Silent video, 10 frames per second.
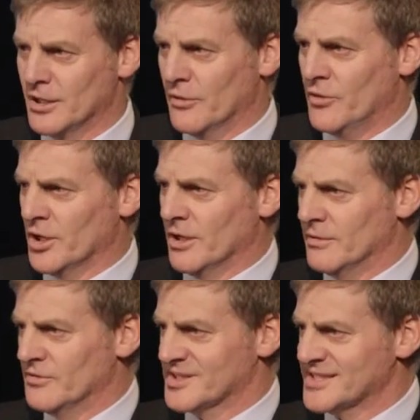a
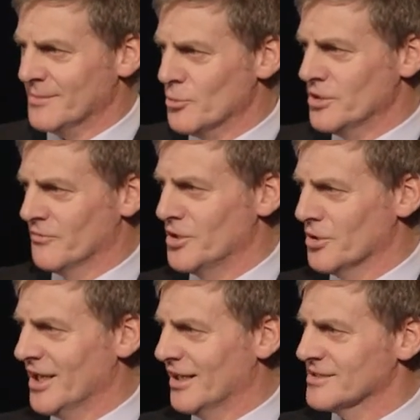summary of their
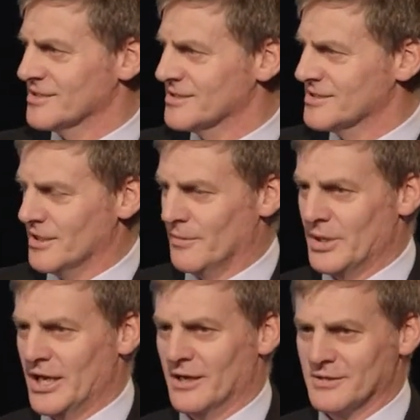analysis
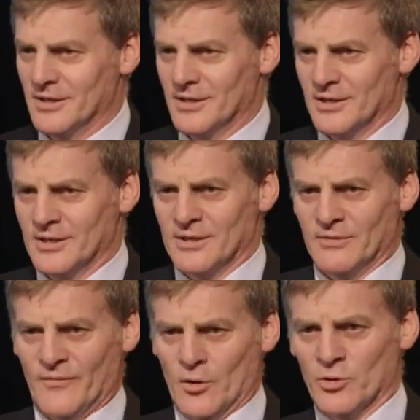about
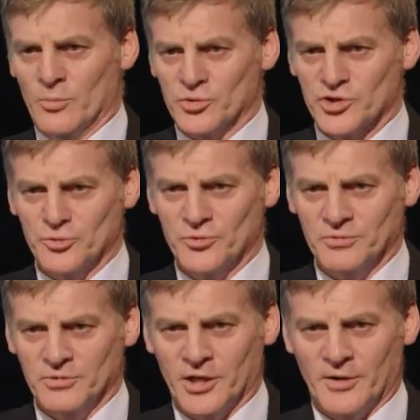vulnerable children,
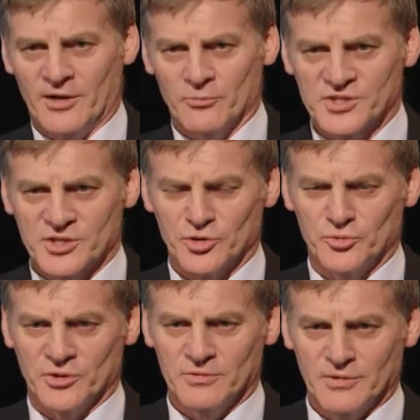at-risk
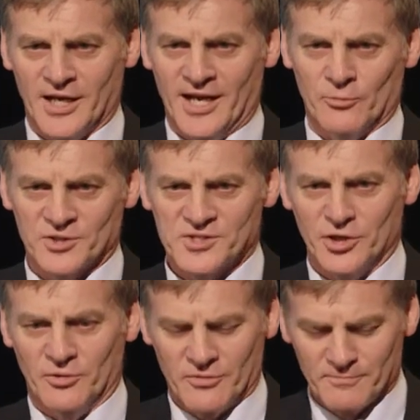children and at-risk
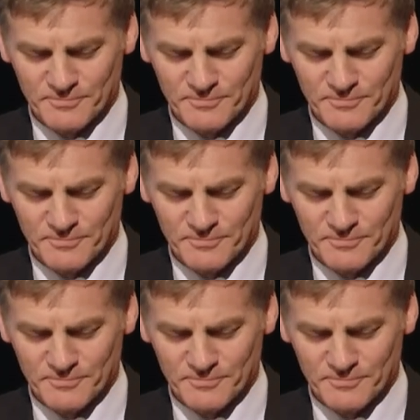youth.